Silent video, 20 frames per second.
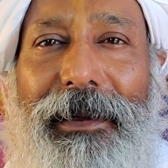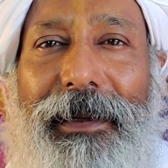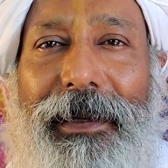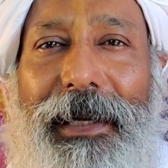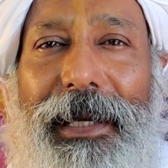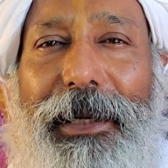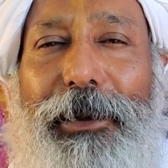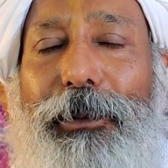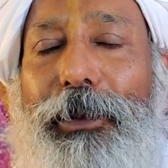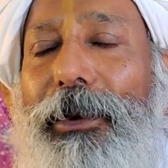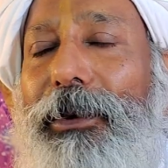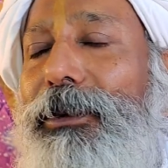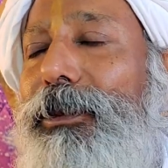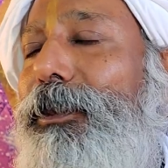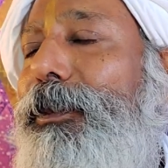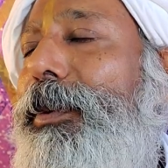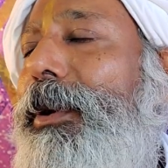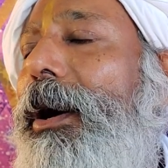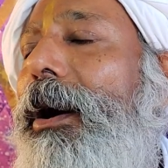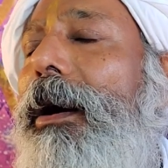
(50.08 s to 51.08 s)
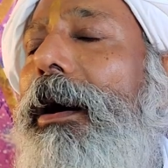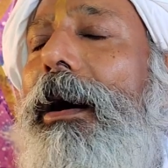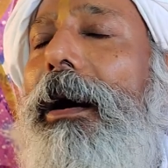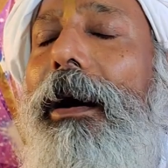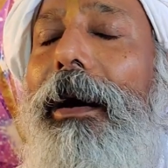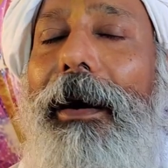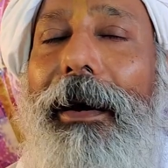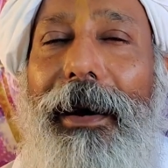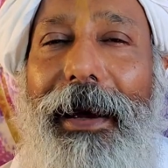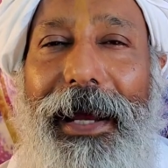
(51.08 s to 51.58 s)
It was
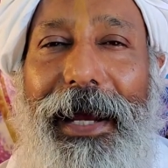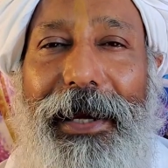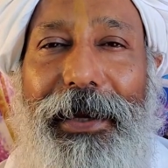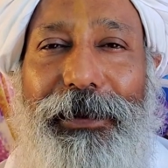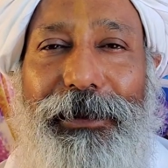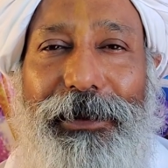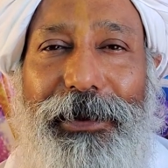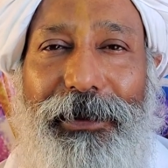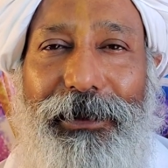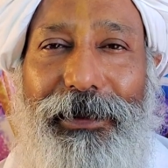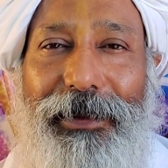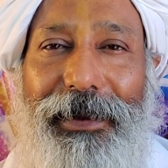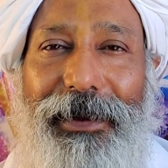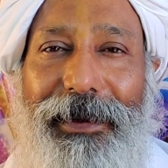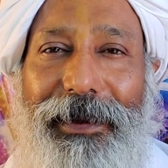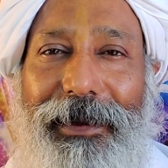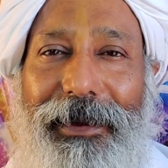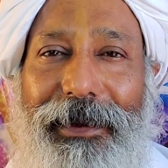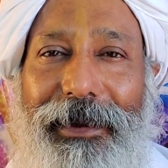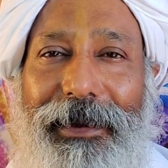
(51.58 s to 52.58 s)
pure ecstasy.